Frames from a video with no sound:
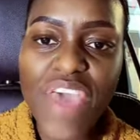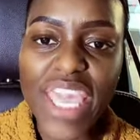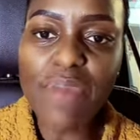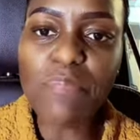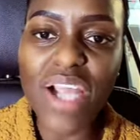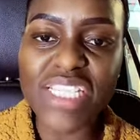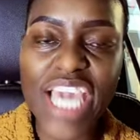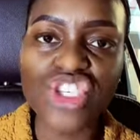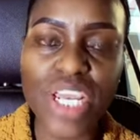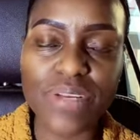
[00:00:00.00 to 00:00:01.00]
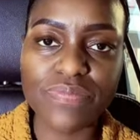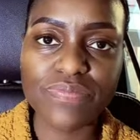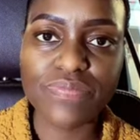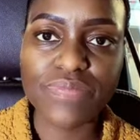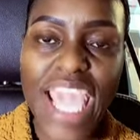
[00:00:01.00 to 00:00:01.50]
the impartation
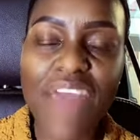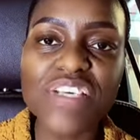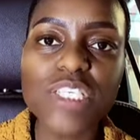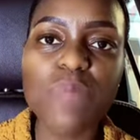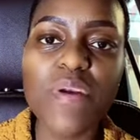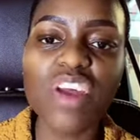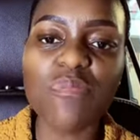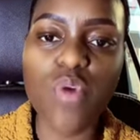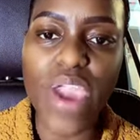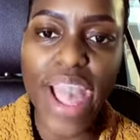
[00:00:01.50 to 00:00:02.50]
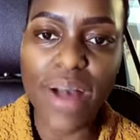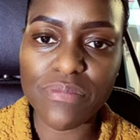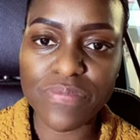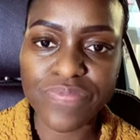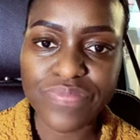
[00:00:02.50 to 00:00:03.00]
and the spirit of prayer.